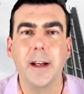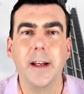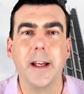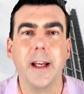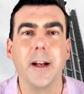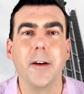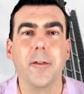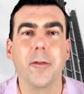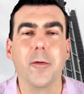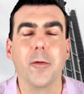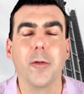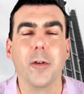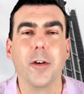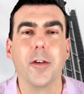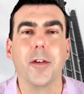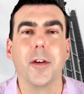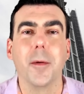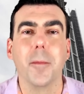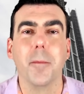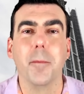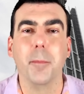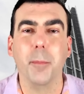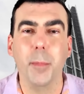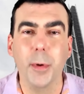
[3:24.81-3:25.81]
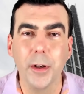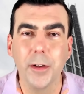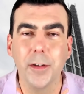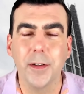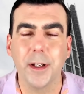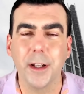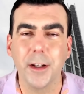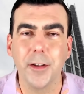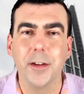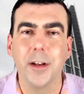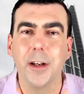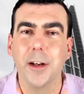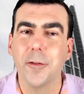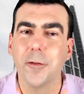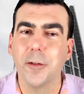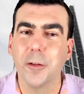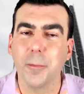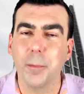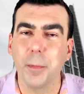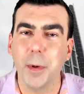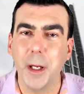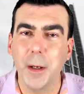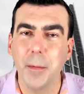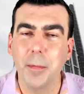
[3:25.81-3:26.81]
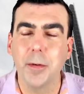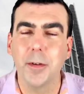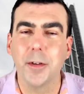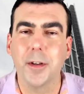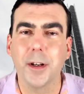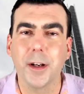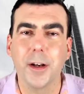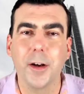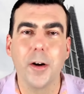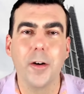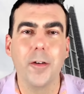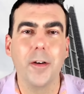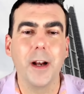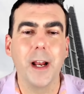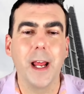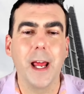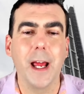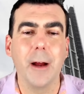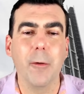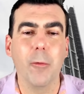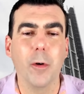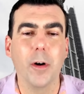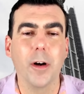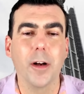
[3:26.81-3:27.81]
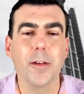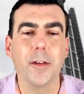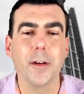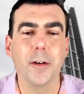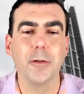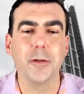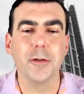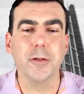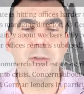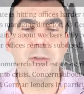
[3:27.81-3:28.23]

And of course, buildings for people to go and work those